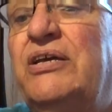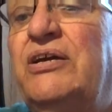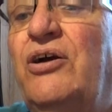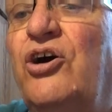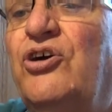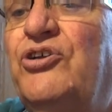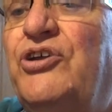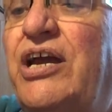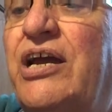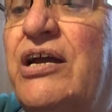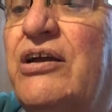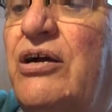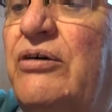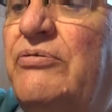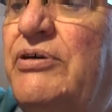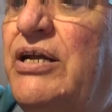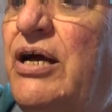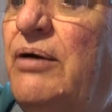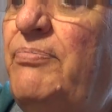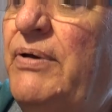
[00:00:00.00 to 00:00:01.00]
hot air
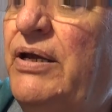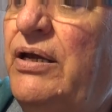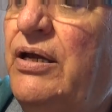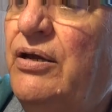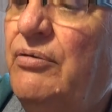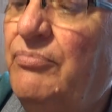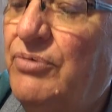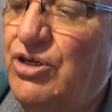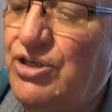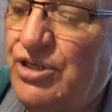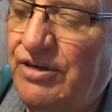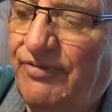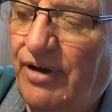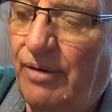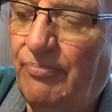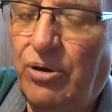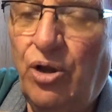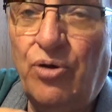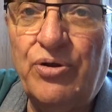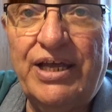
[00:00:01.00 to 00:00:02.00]
going up, because if
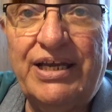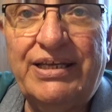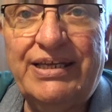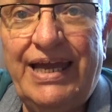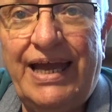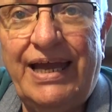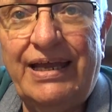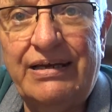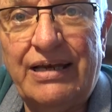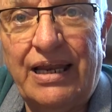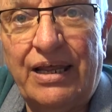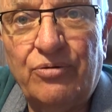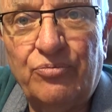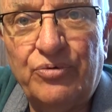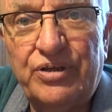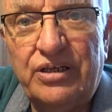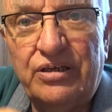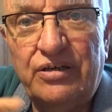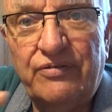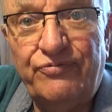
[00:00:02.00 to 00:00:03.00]
I blow that candle out
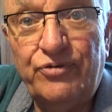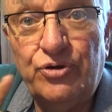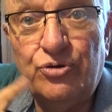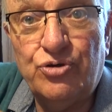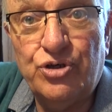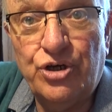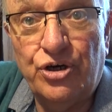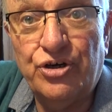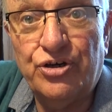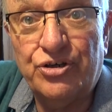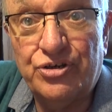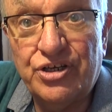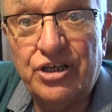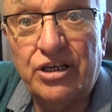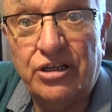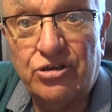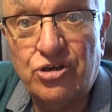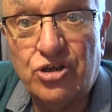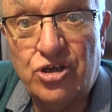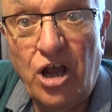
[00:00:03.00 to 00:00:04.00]
within a few turns,
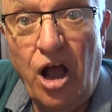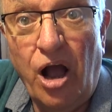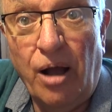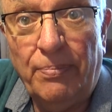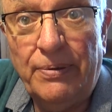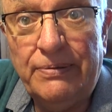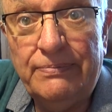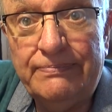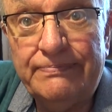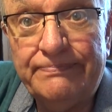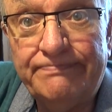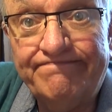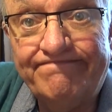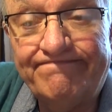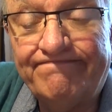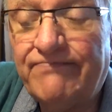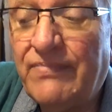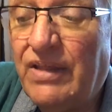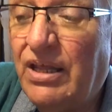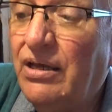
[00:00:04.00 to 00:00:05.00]
it'll stop.
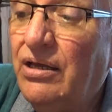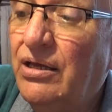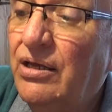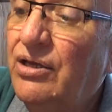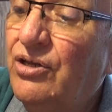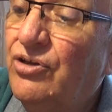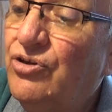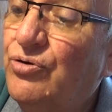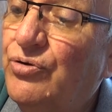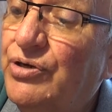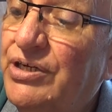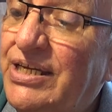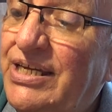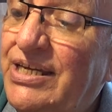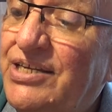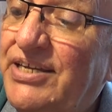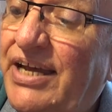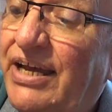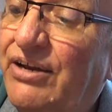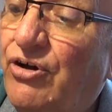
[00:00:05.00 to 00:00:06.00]
So it
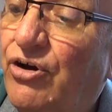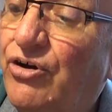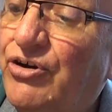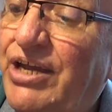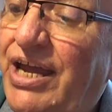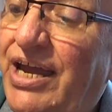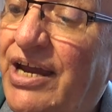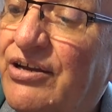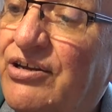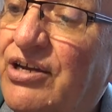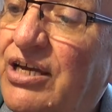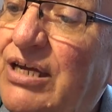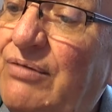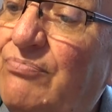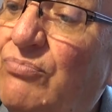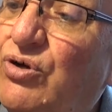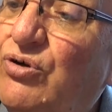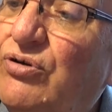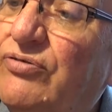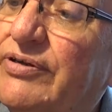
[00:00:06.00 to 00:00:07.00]
needs that hot air to
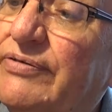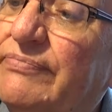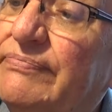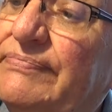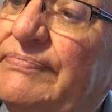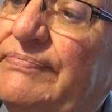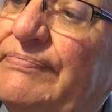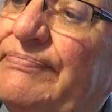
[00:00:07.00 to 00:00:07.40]
keep moving.